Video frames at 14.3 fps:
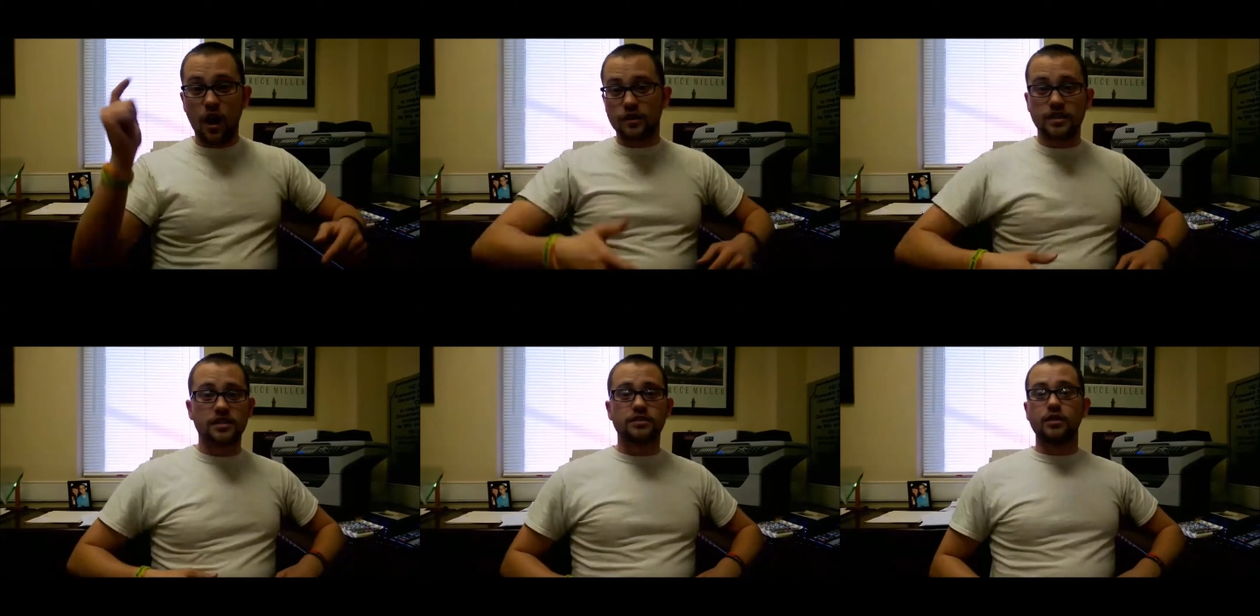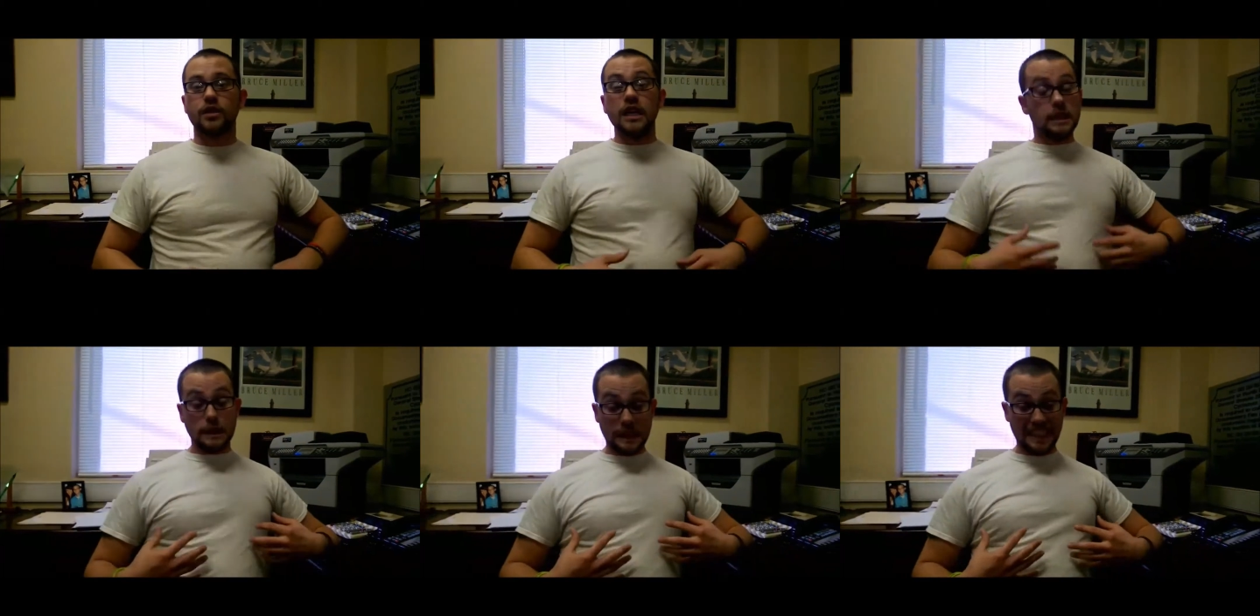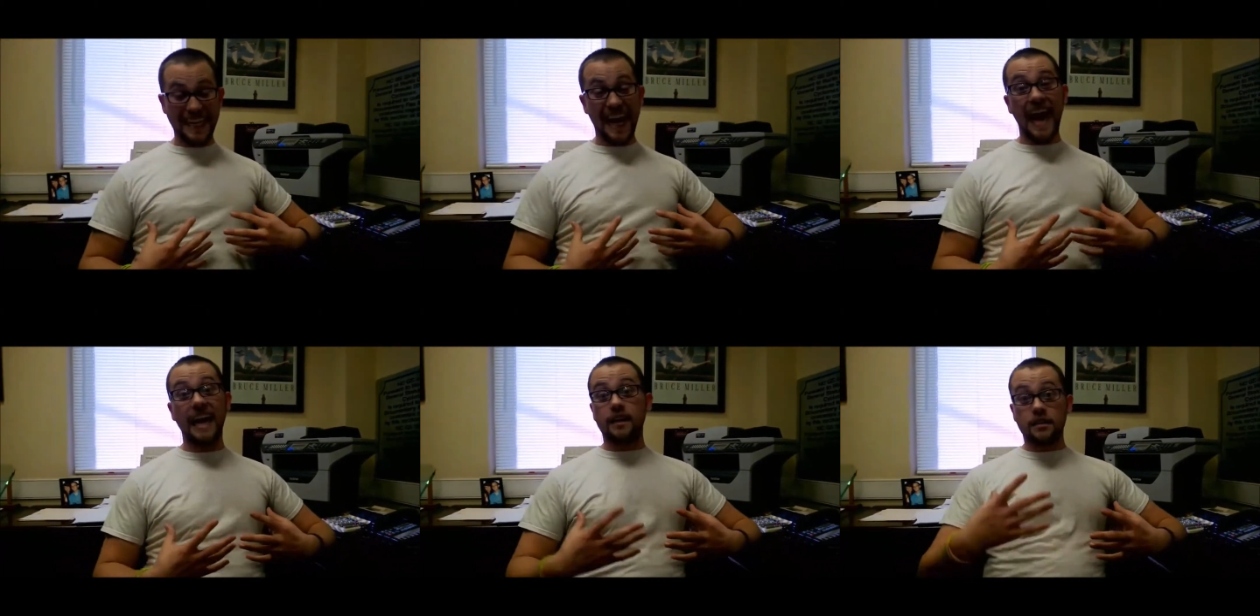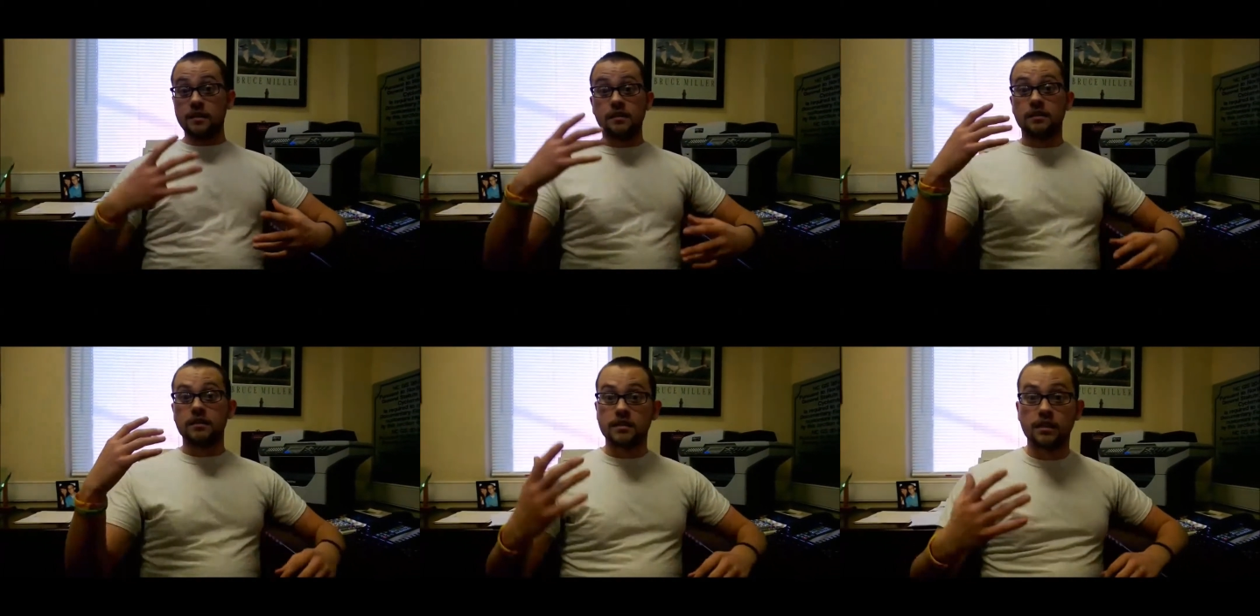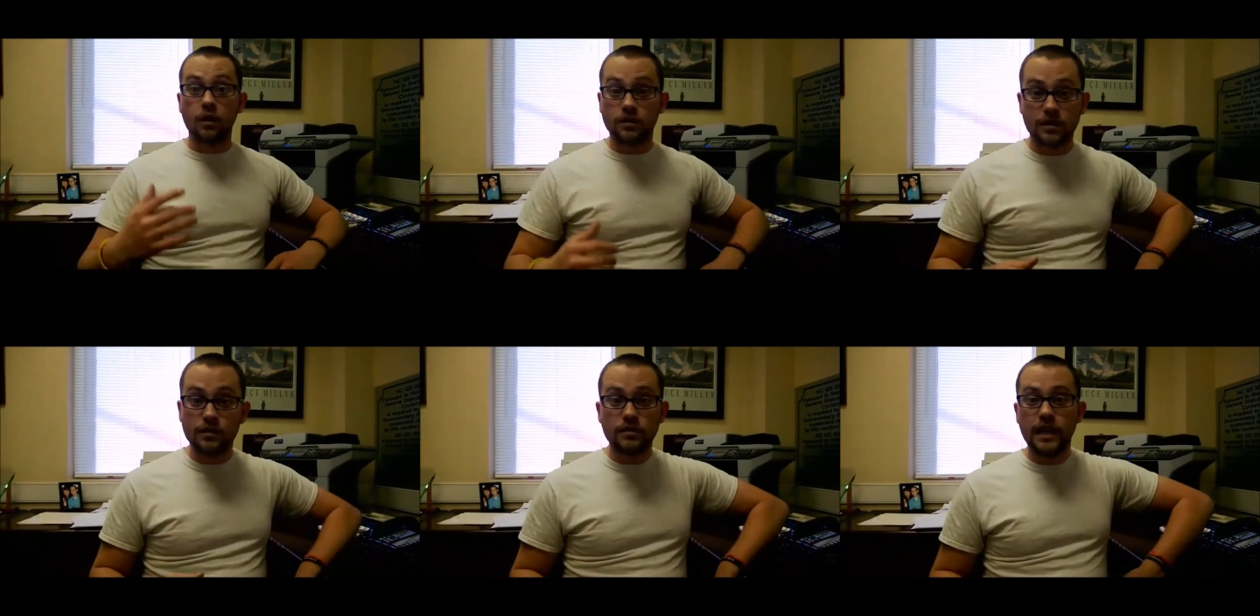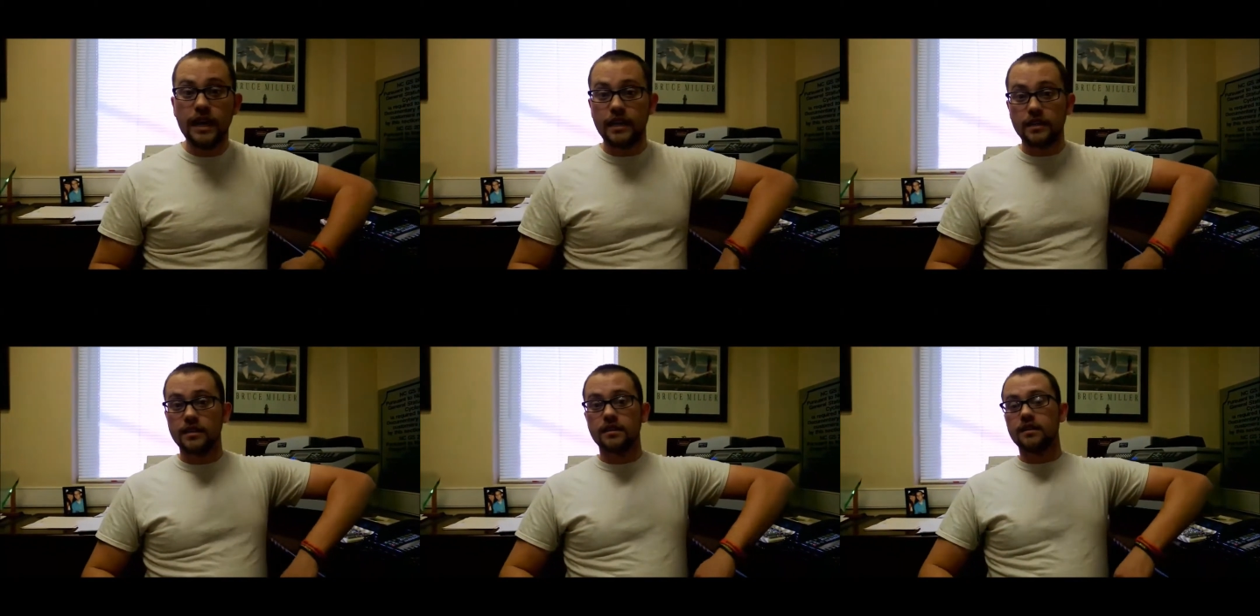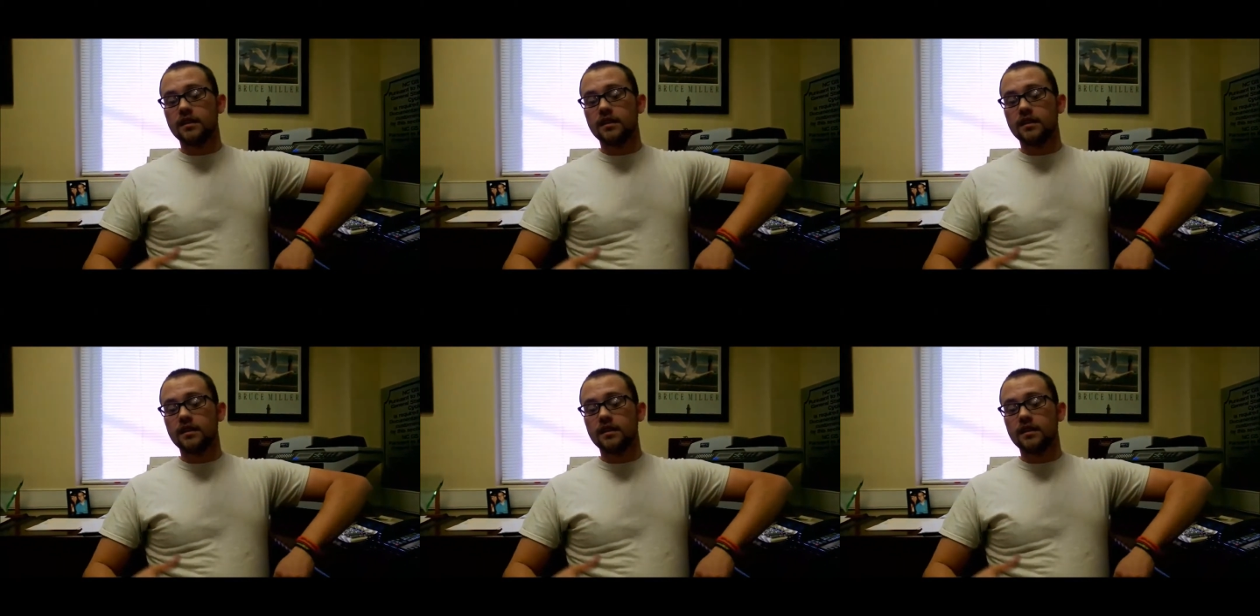Heart stroke. Yeah. Don't do that.